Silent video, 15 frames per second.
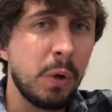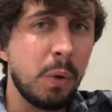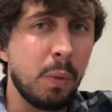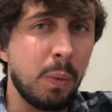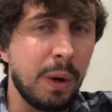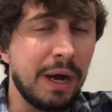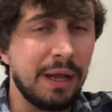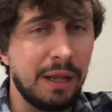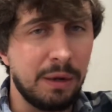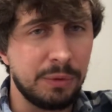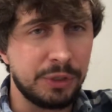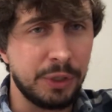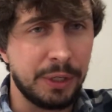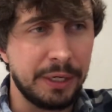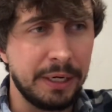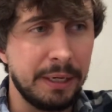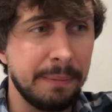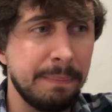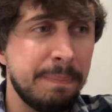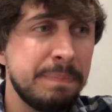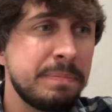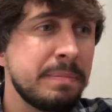while I was hooking it
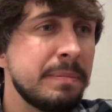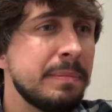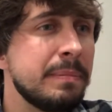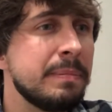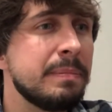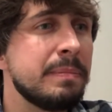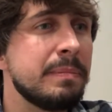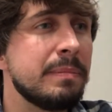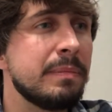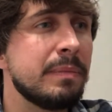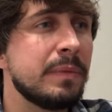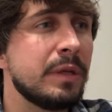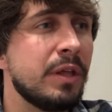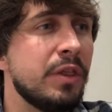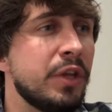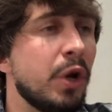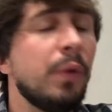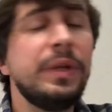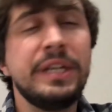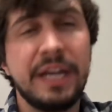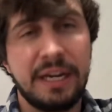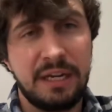up. The
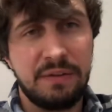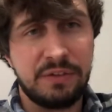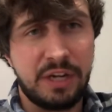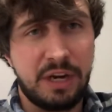only negatives